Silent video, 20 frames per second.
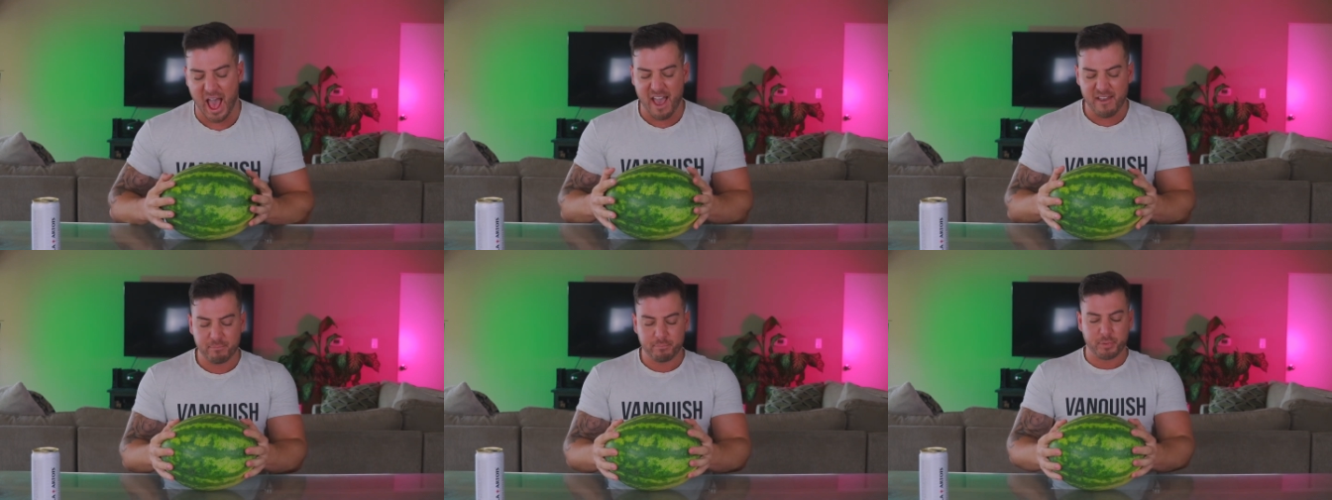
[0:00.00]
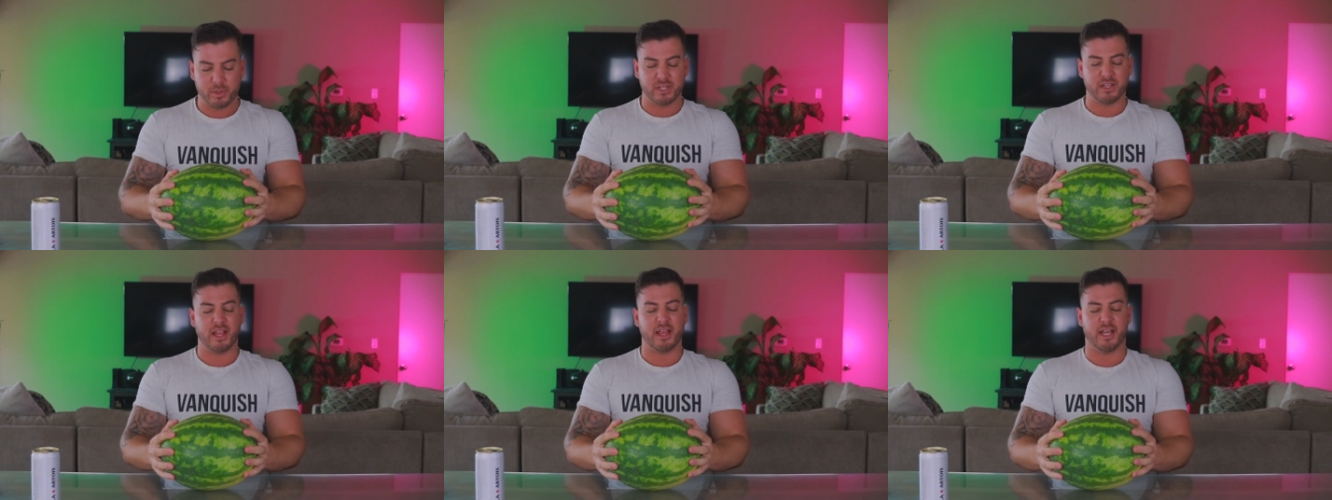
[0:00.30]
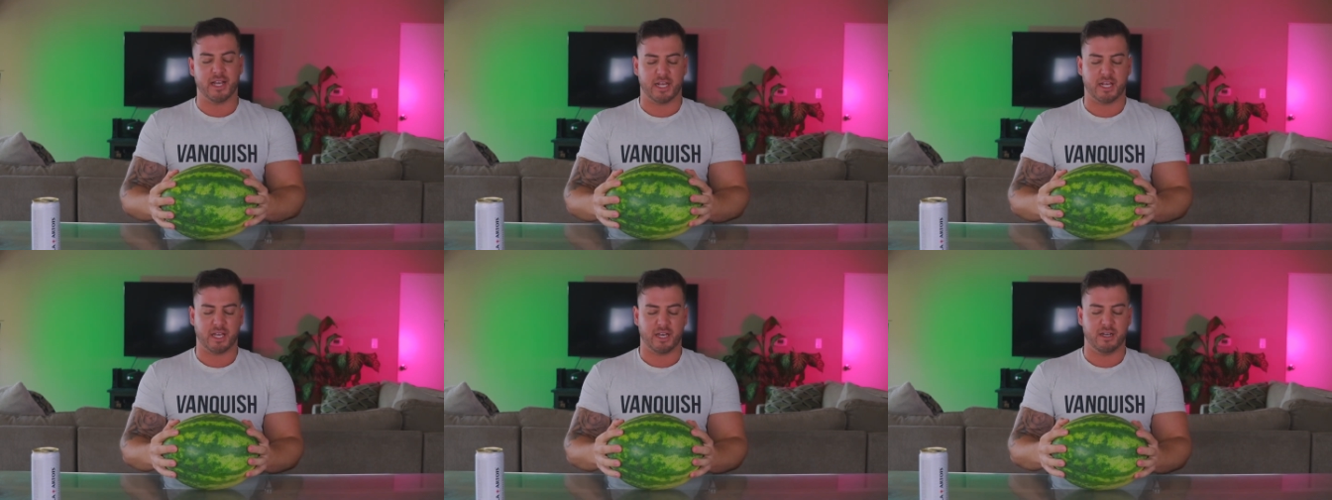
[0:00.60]
I put
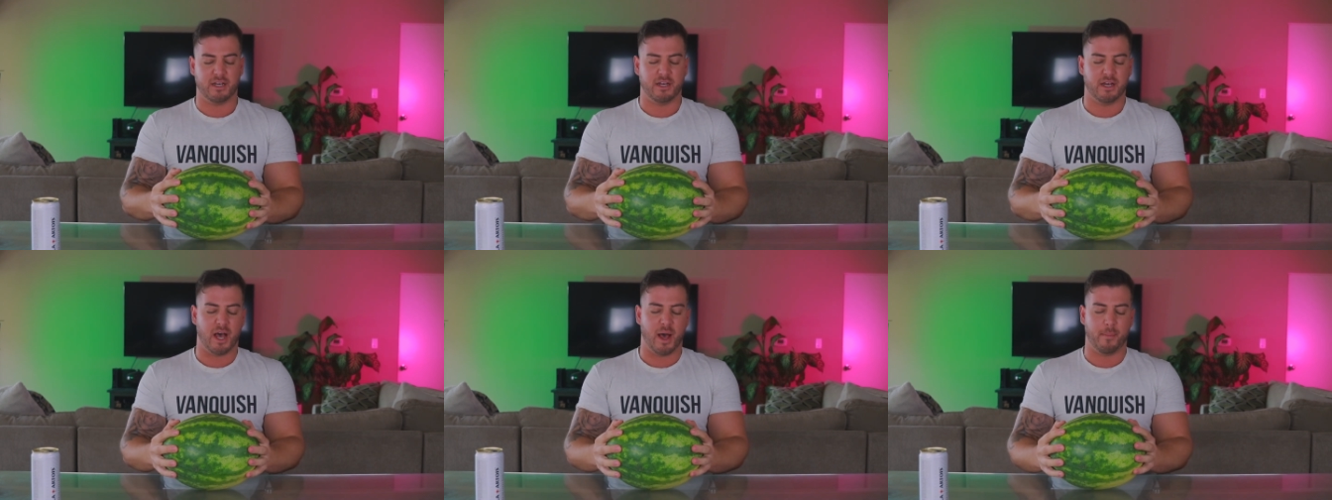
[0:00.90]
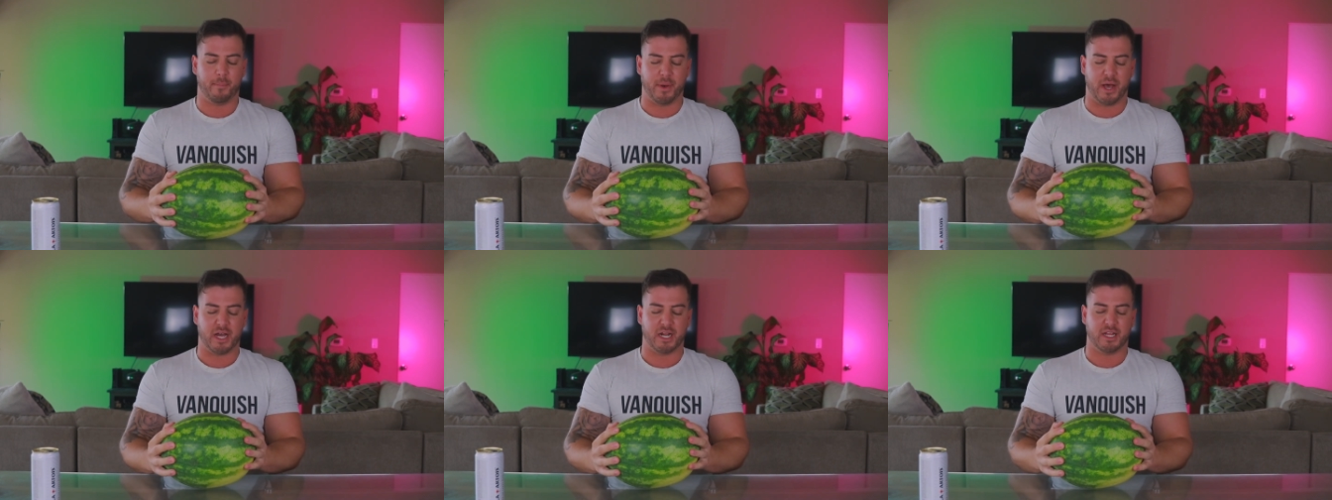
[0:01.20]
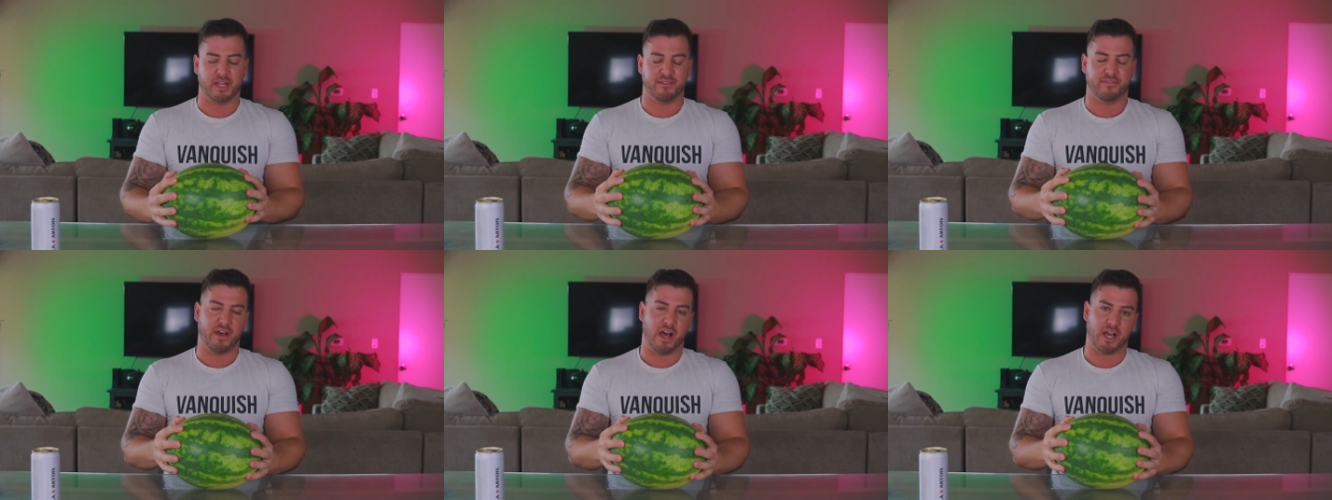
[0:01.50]
like a
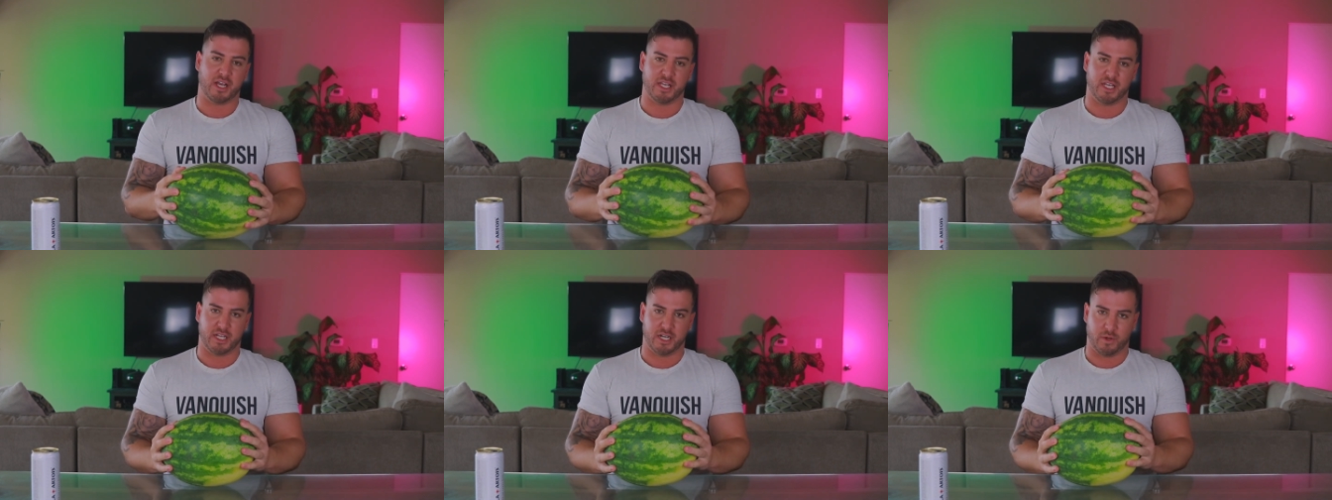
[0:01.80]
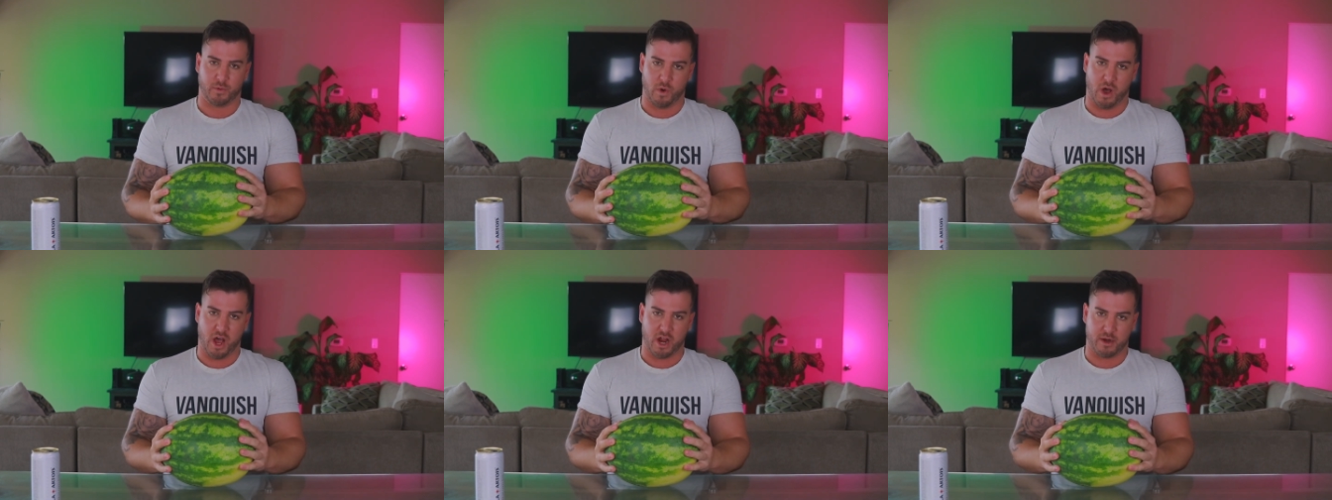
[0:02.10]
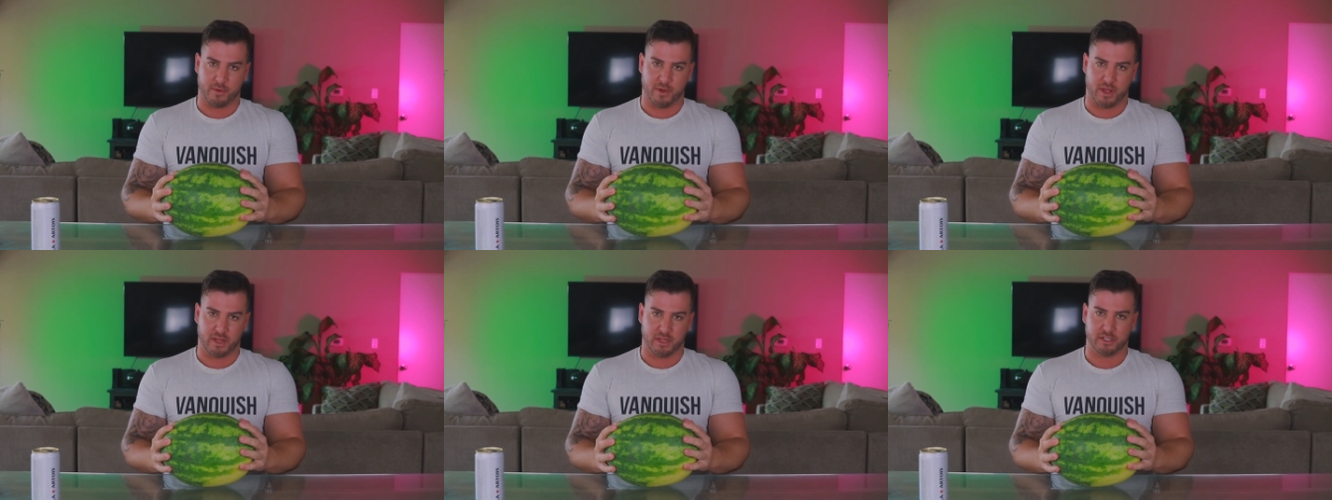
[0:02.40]
bottle of vodka and a
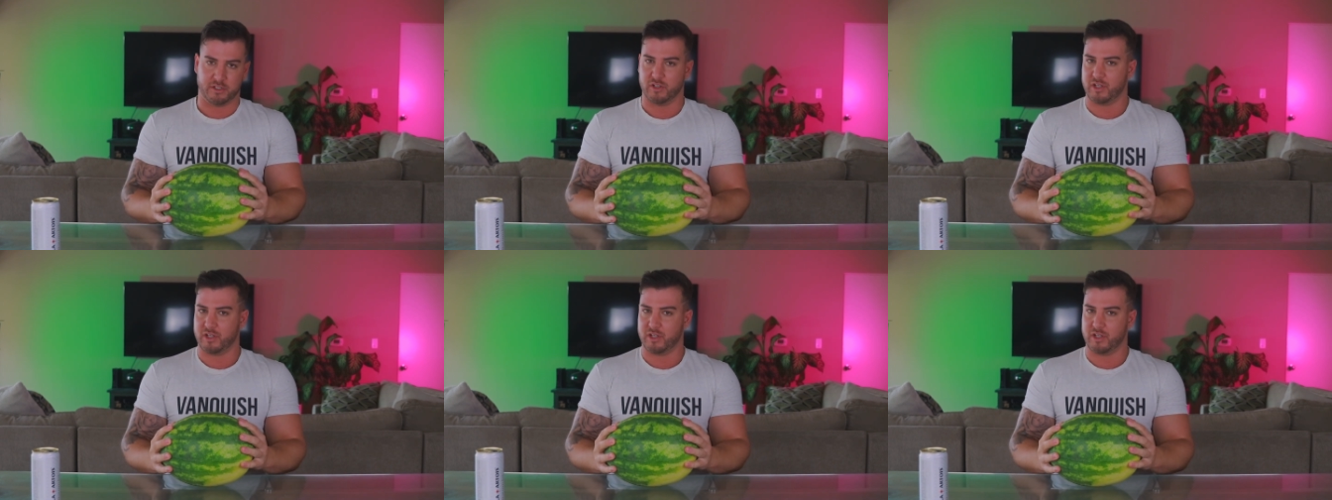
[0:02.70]
watermelon,